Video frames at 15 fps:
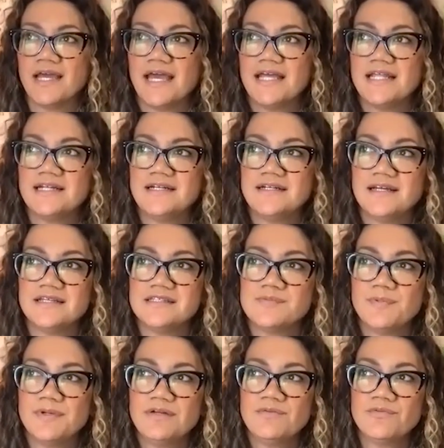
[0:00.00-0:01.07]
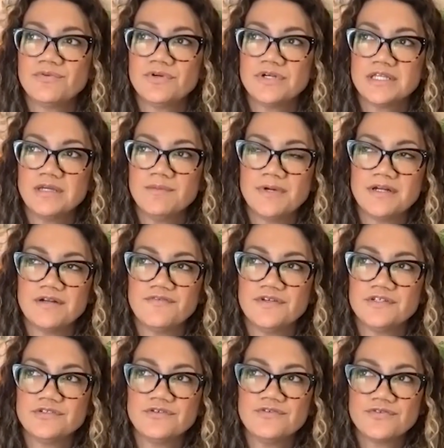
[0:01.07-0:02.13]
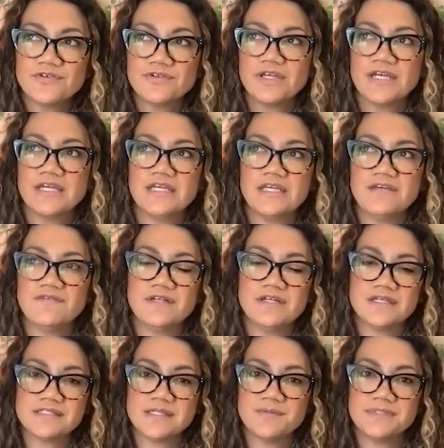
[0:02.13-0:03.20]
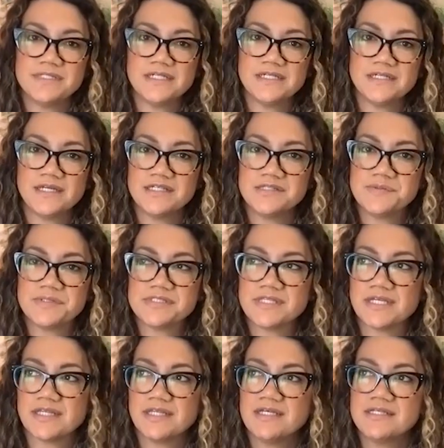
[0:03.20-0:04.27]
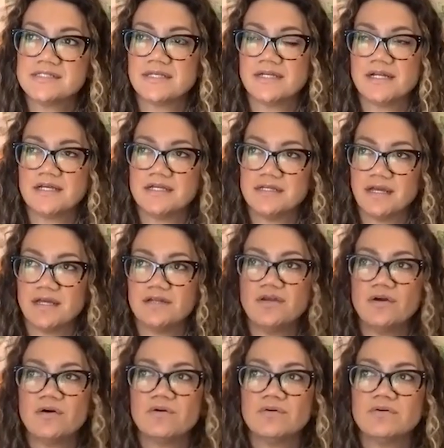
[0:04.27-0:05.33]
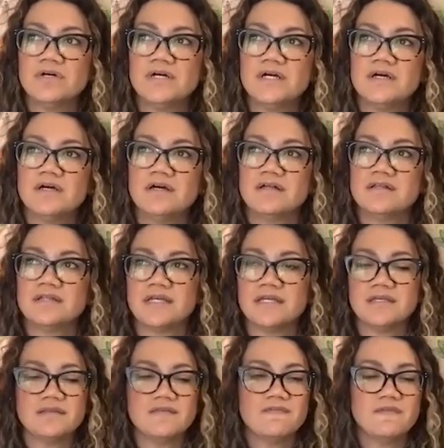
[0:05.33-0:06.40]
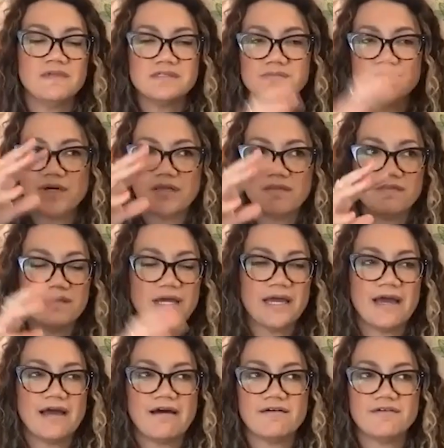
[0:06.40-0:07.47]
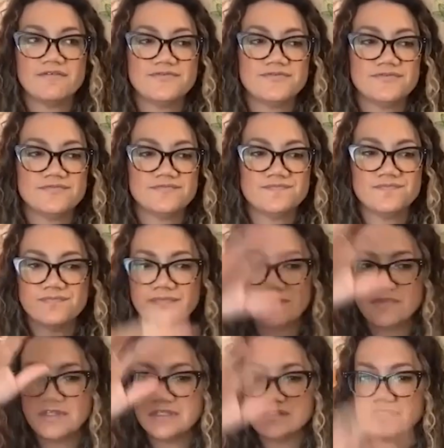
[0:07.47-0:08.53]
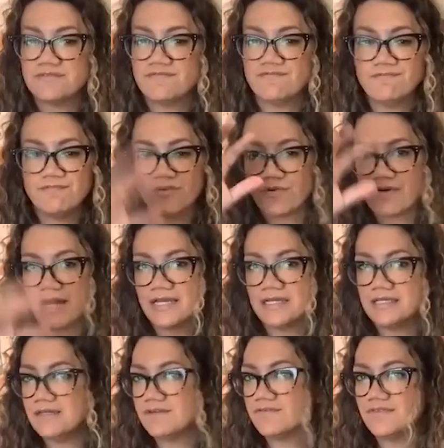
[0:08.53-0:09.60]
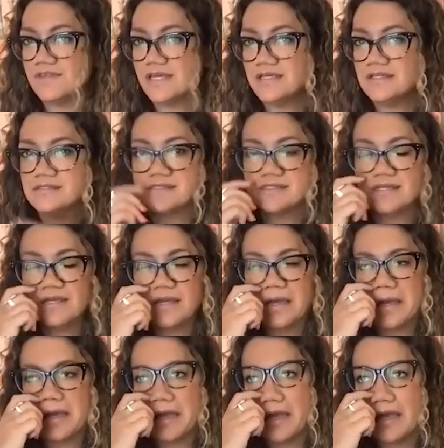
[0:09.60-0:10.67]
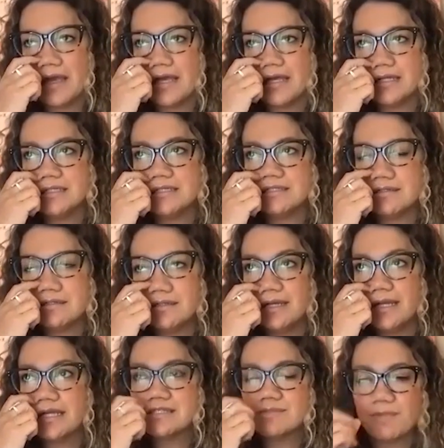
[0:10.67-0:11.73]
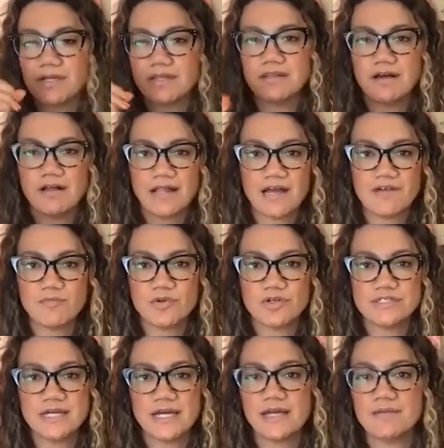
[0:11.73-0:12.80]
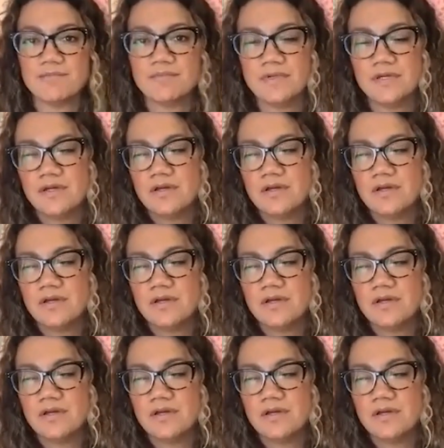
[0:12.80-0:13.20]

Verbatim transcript: and it's been really beneficial for like even accepting engagements like this and i i know like this month i have this variety of things and next month i'll have more time